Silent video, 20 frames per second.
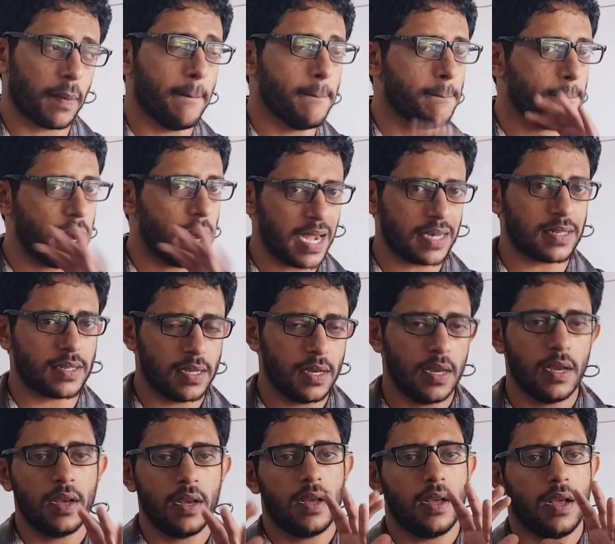but
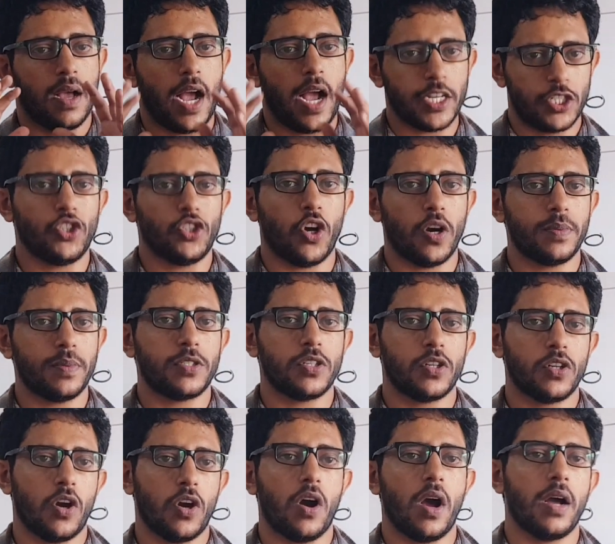isotopes
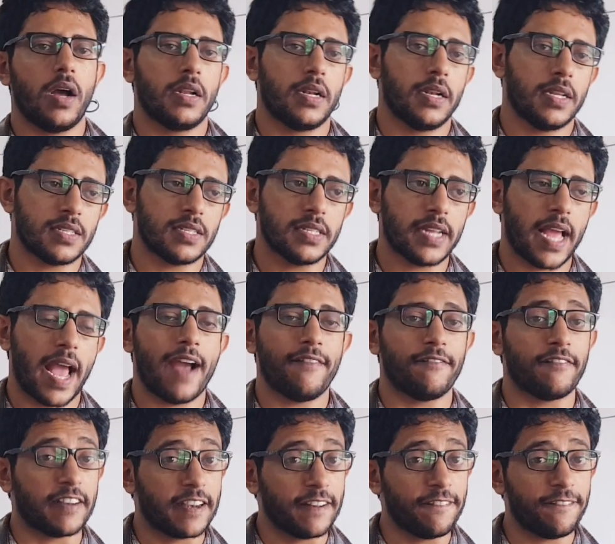doesn't
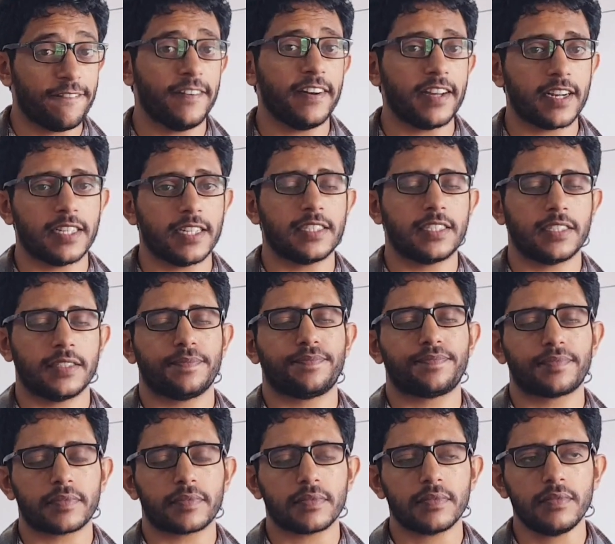have different
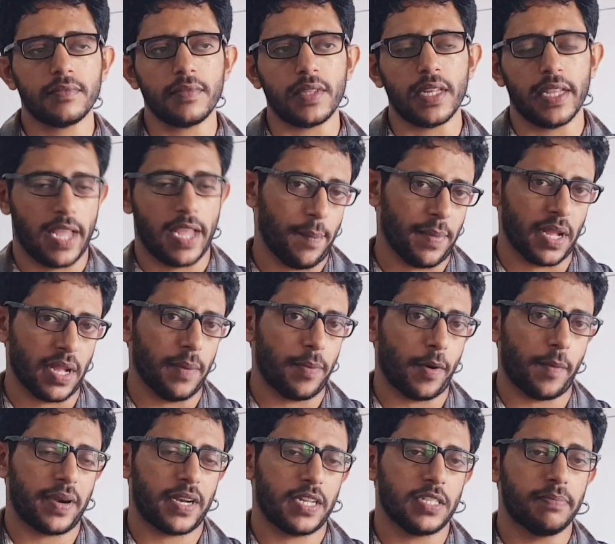chemical
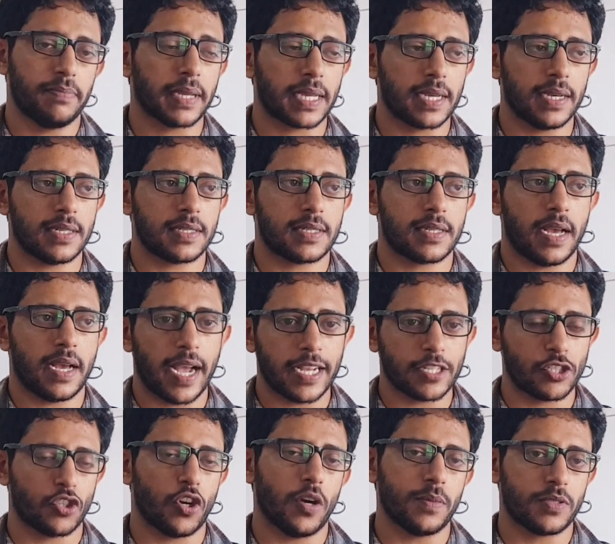properties because
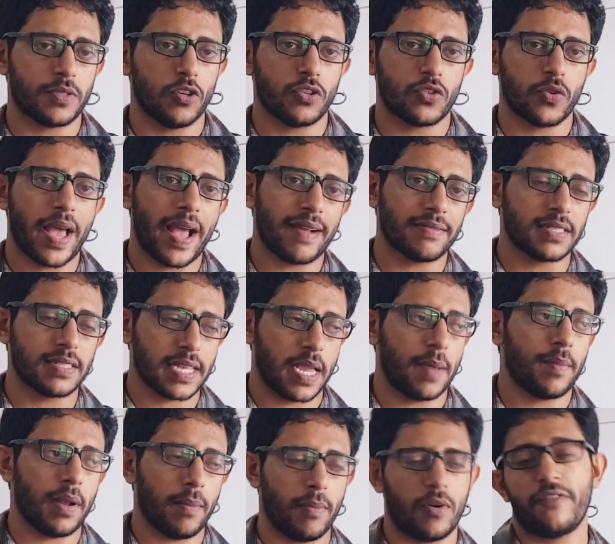isotopes also have the same
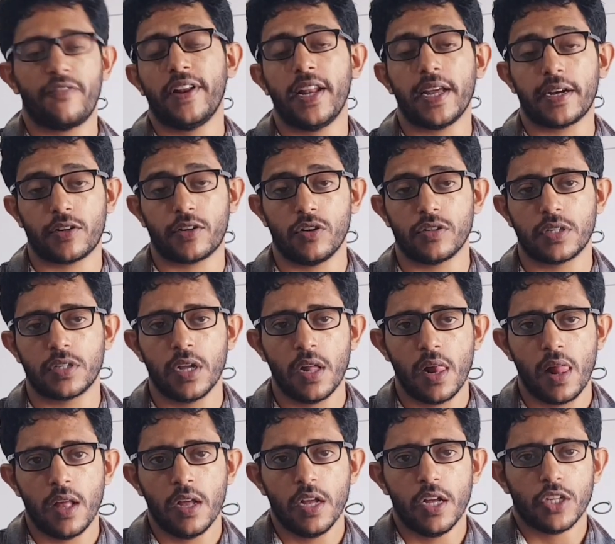number of electrons.
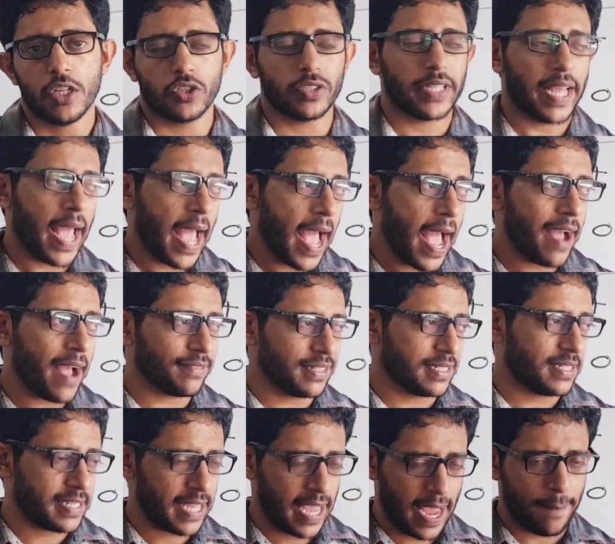So they have the
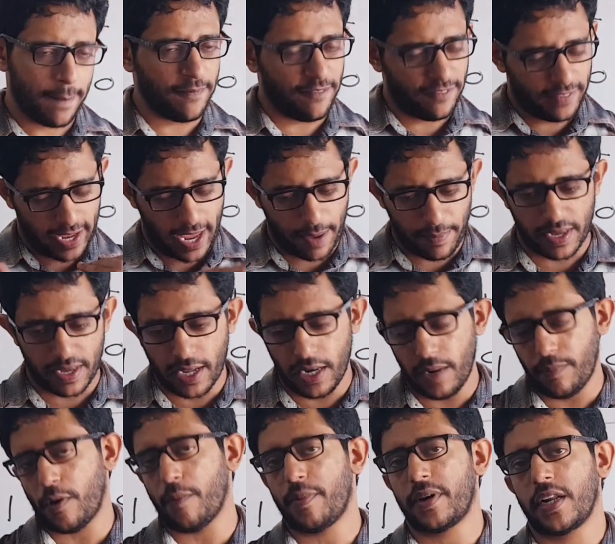same chemical
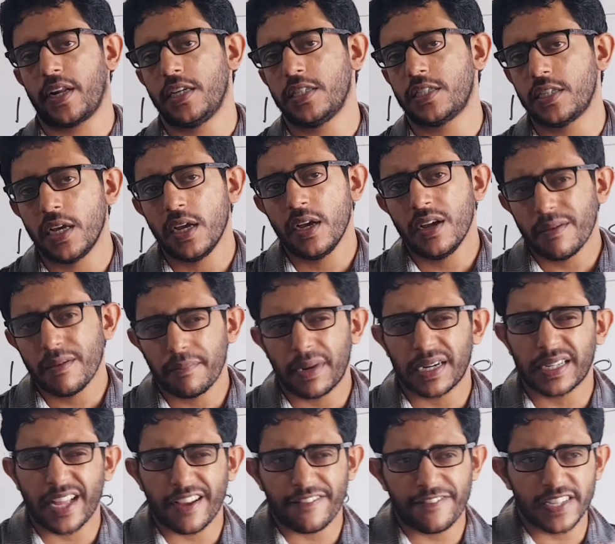properties, but
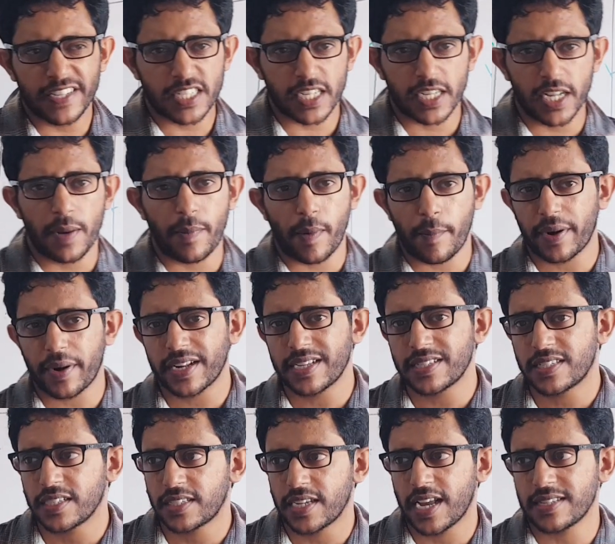their physical properties
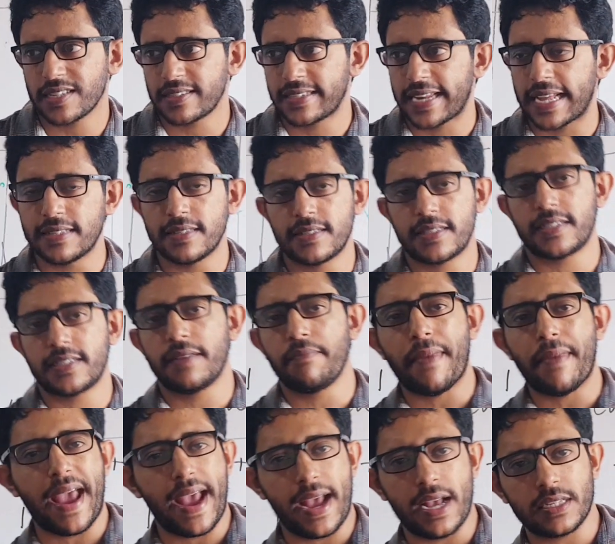such as density,
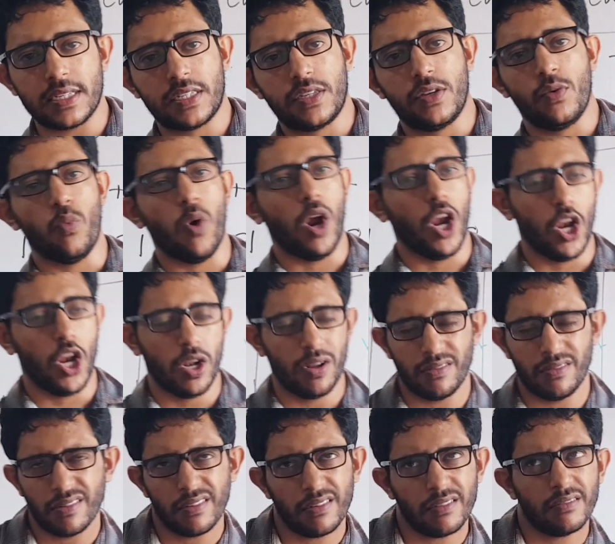mass,
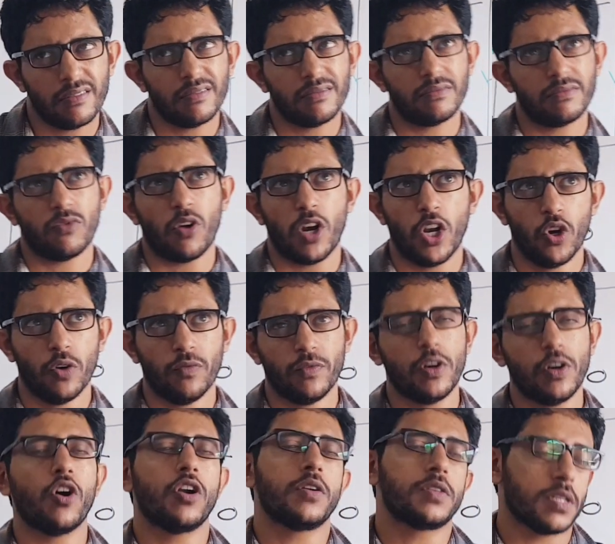volume will
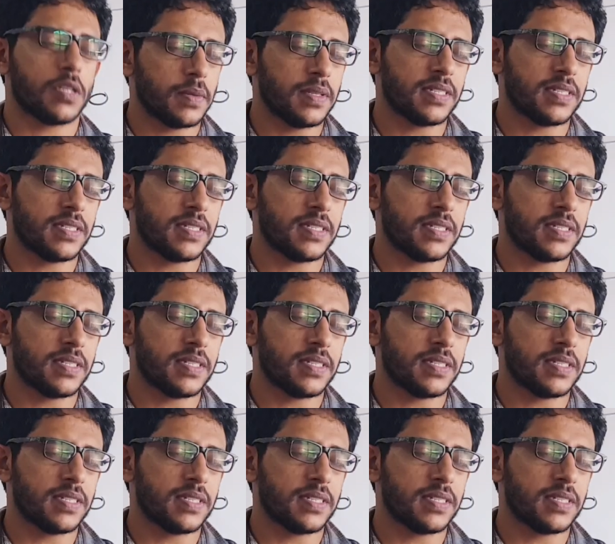also be the